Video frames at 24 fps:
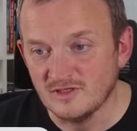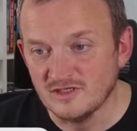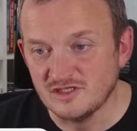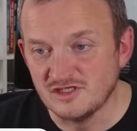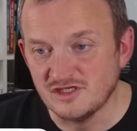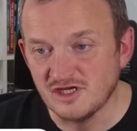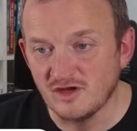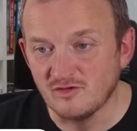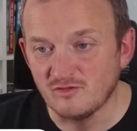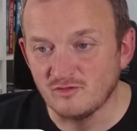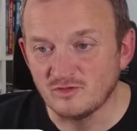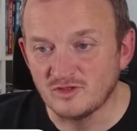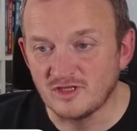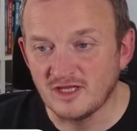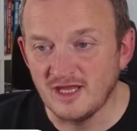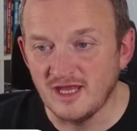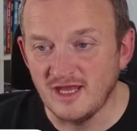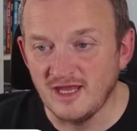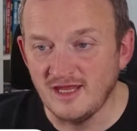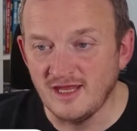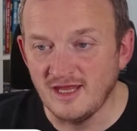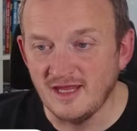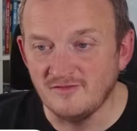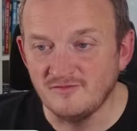Gerald
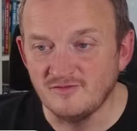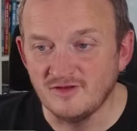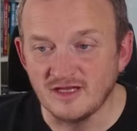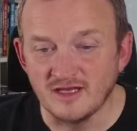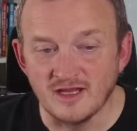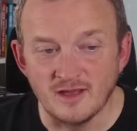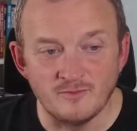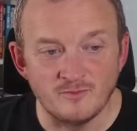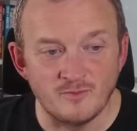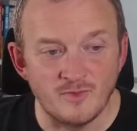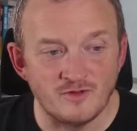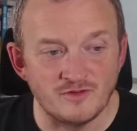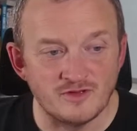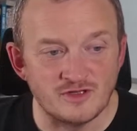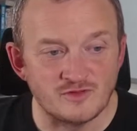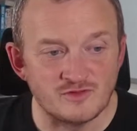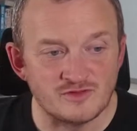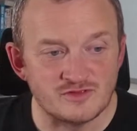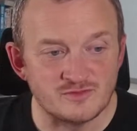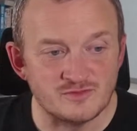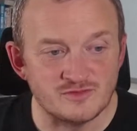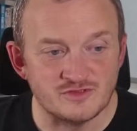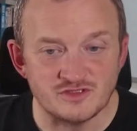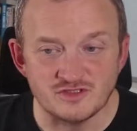Key, evening and Merry
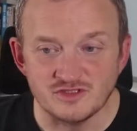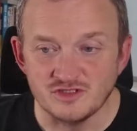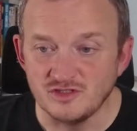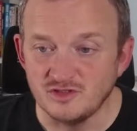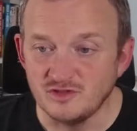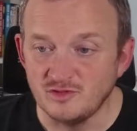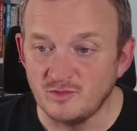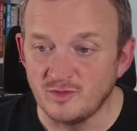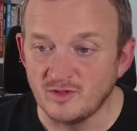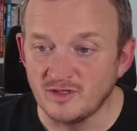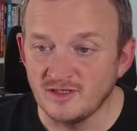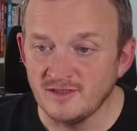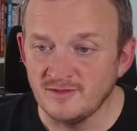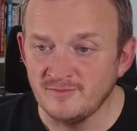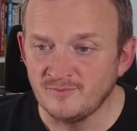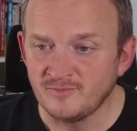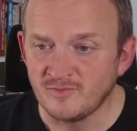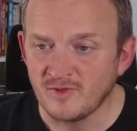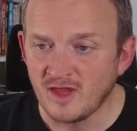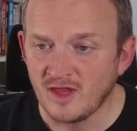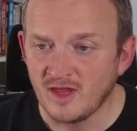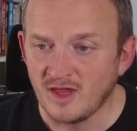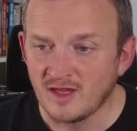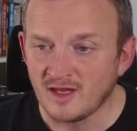Christmas to you, buddy.
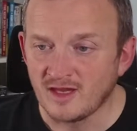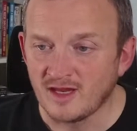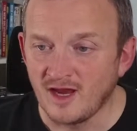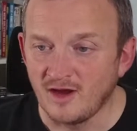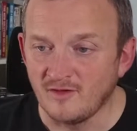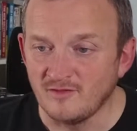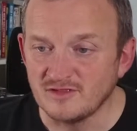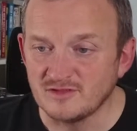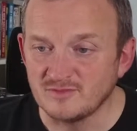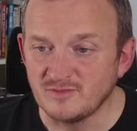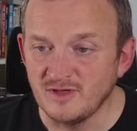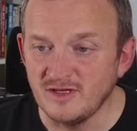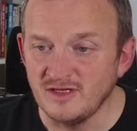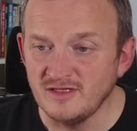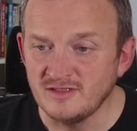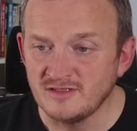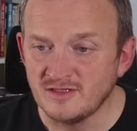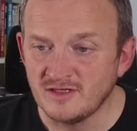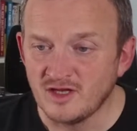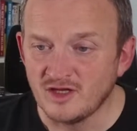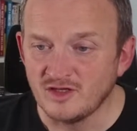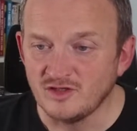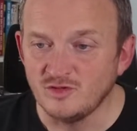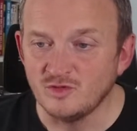Kerry
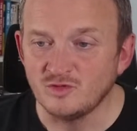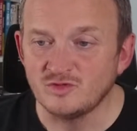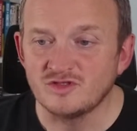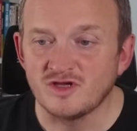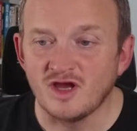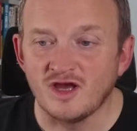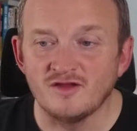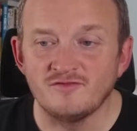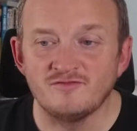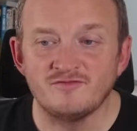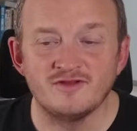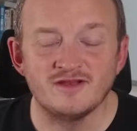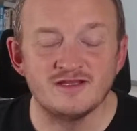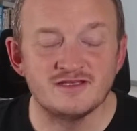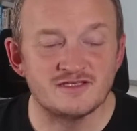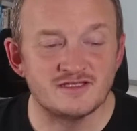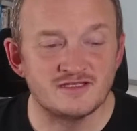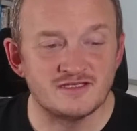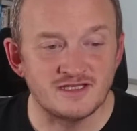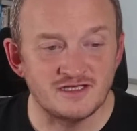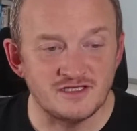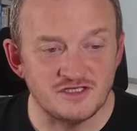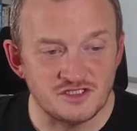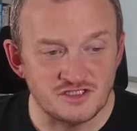Speed, Yuletide
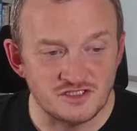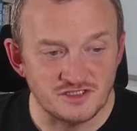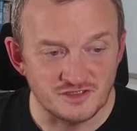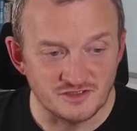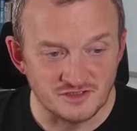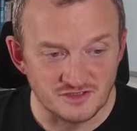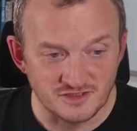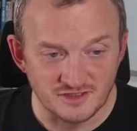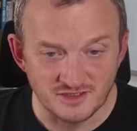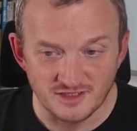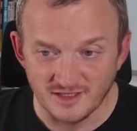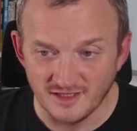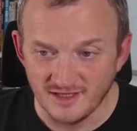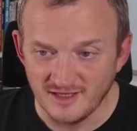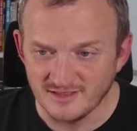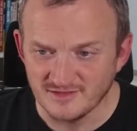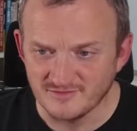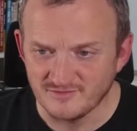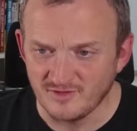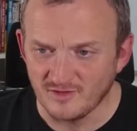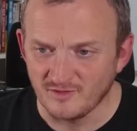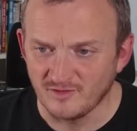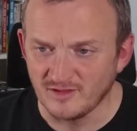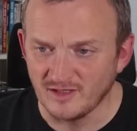felicitations. Look at that.
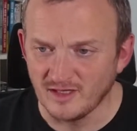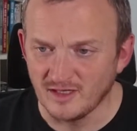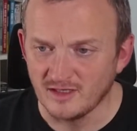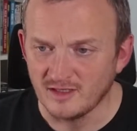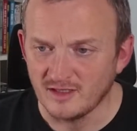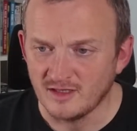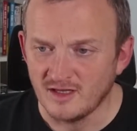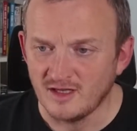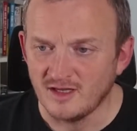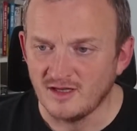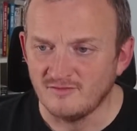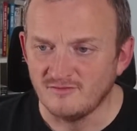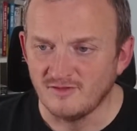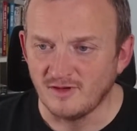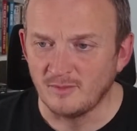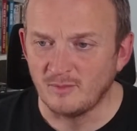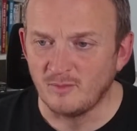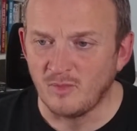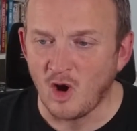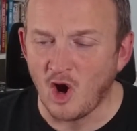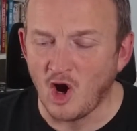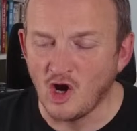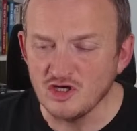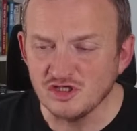That's very
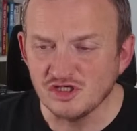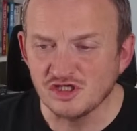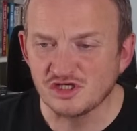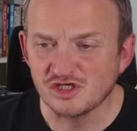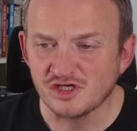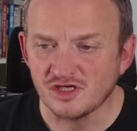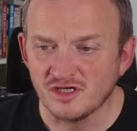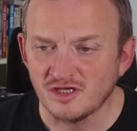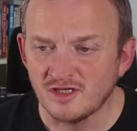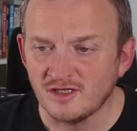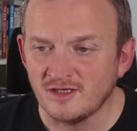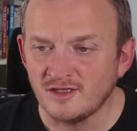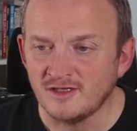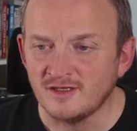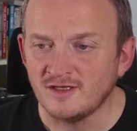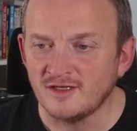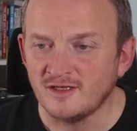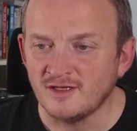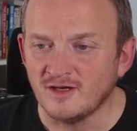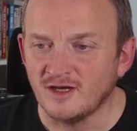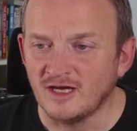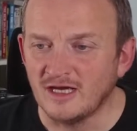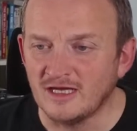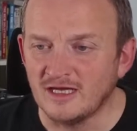posh
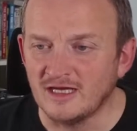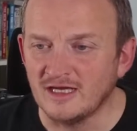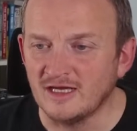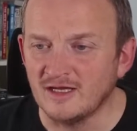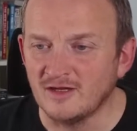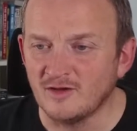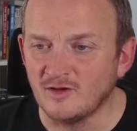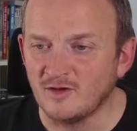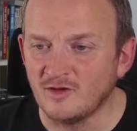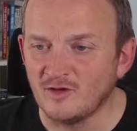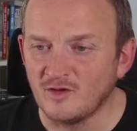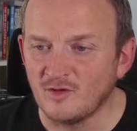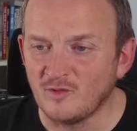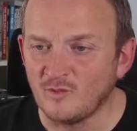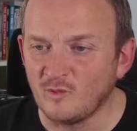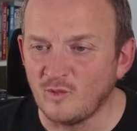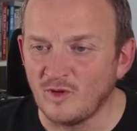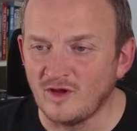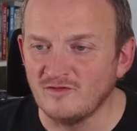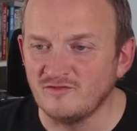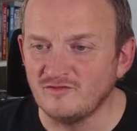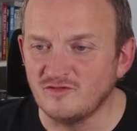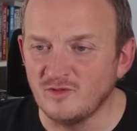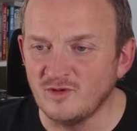
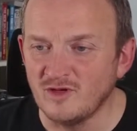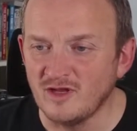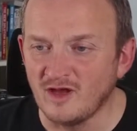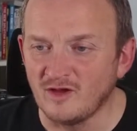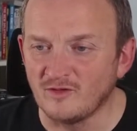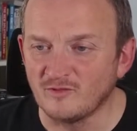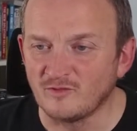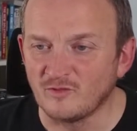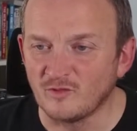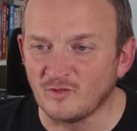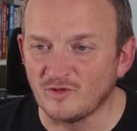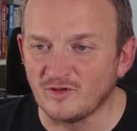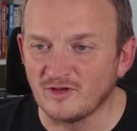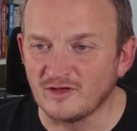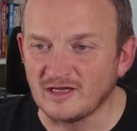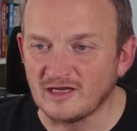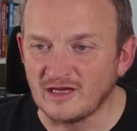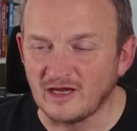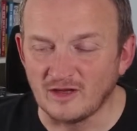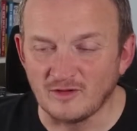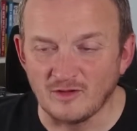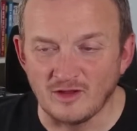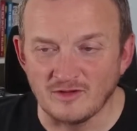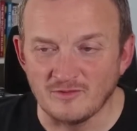way of doing it. I thought
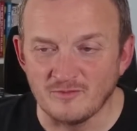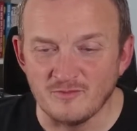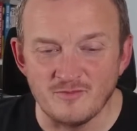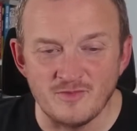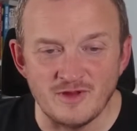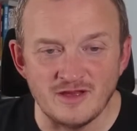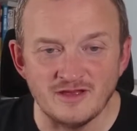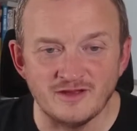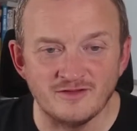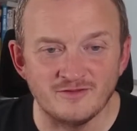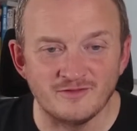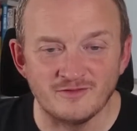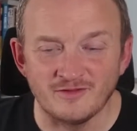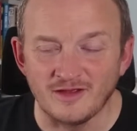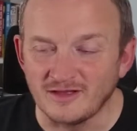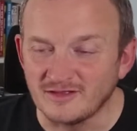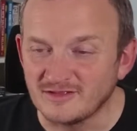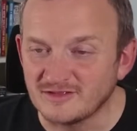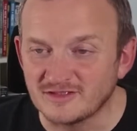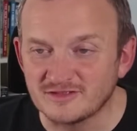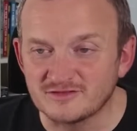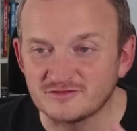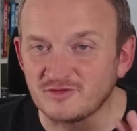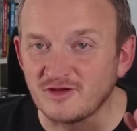I had
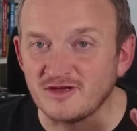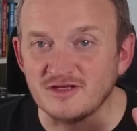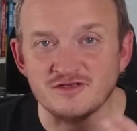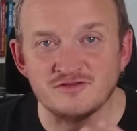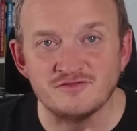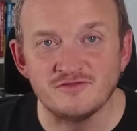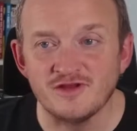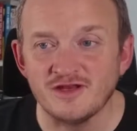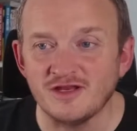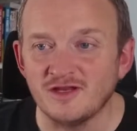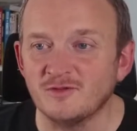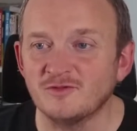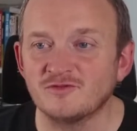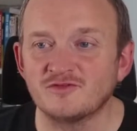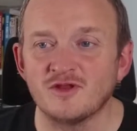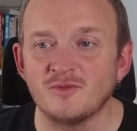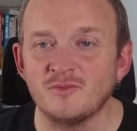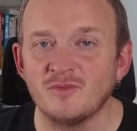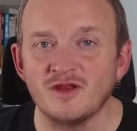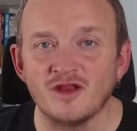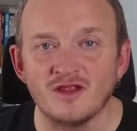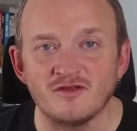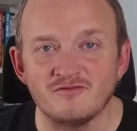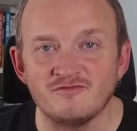a strange feeling it was
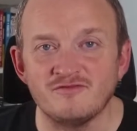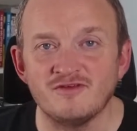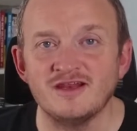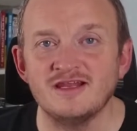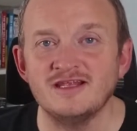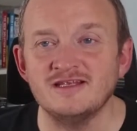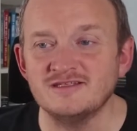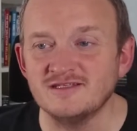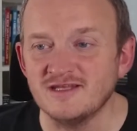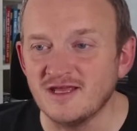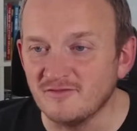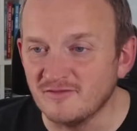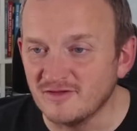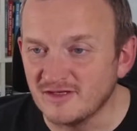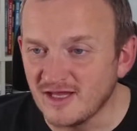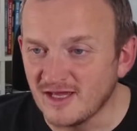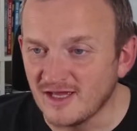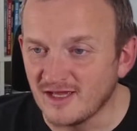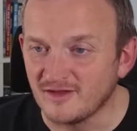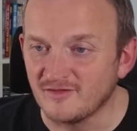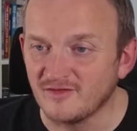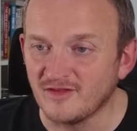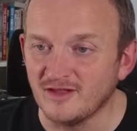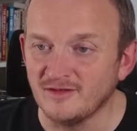going to be like Feliz
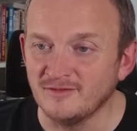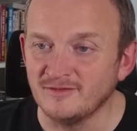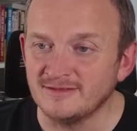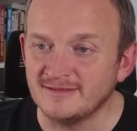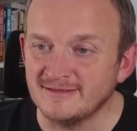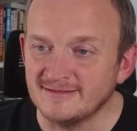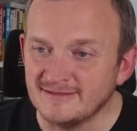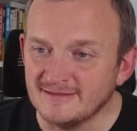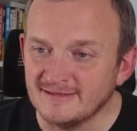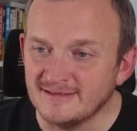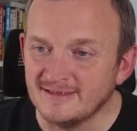Navidad then.